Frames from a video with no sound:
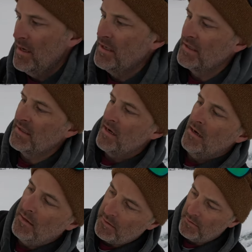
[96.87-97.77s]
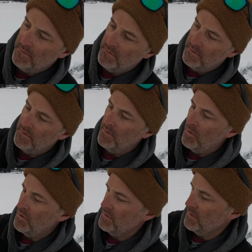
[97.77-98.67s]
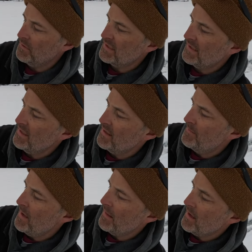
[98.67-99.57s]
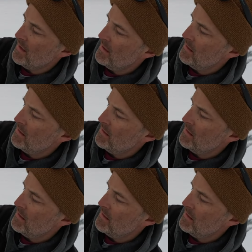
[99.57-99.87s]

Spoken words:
I just cut a little slit in the belly